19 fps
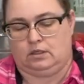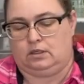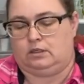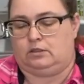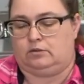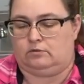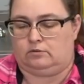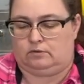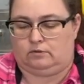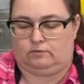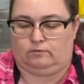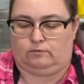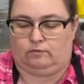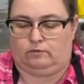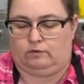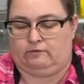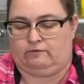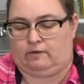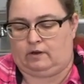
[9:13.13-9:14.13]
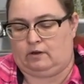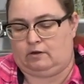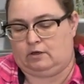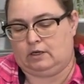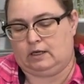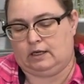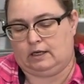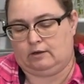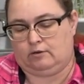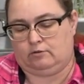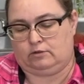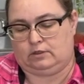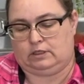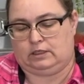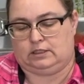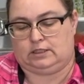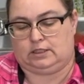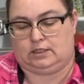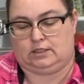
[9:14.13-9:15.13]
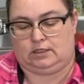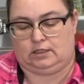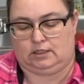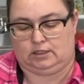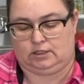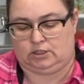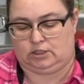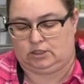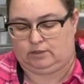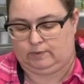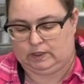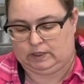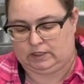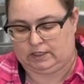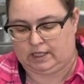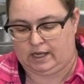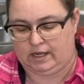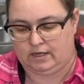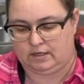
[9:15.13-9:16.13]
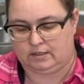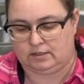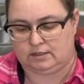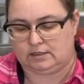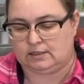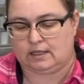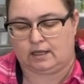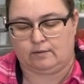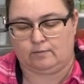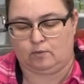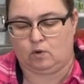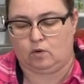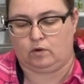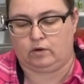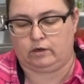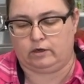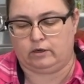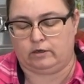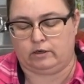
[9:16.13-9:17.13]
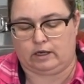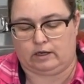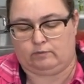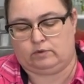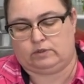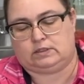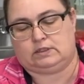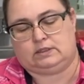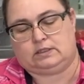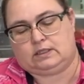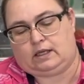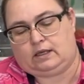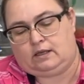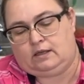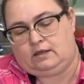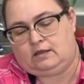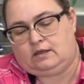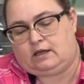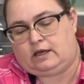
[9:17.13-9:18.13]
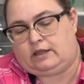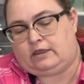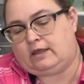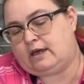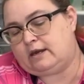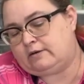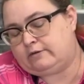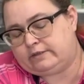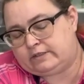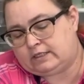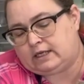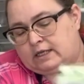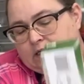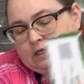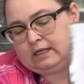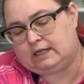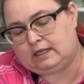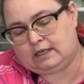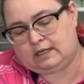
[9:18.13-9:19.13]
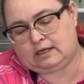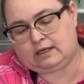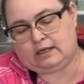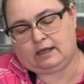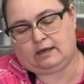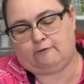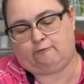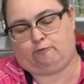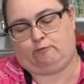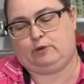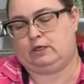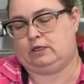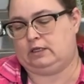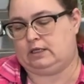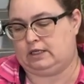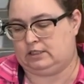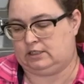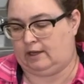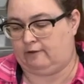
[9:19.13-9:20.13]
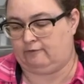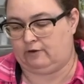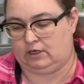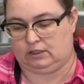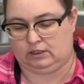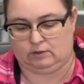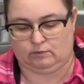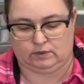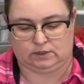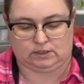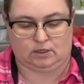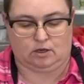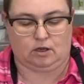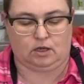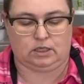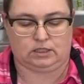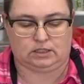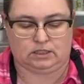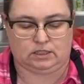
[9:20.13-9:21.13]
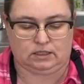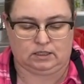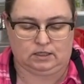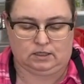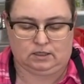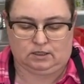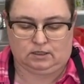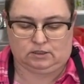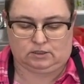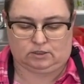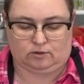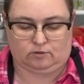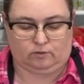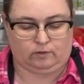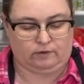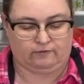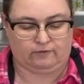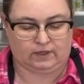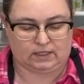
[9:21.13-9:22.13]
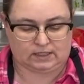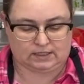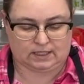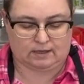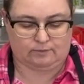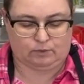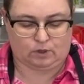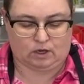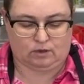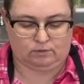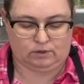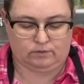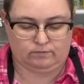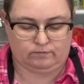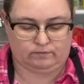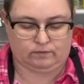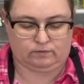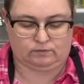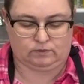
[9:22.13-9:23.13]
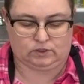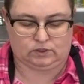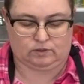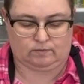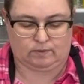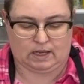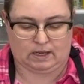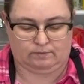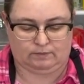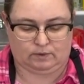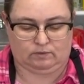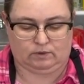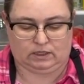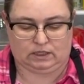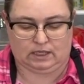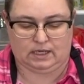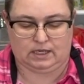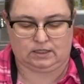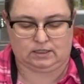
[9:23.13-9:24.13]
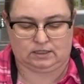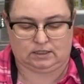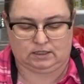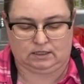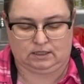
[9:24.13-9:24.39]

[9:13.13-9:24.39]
We figured it out. It did need to be tightened some more. I thought I was tightening it enough, but I definitely was not. So we fixed that problem. So I'm happy with that.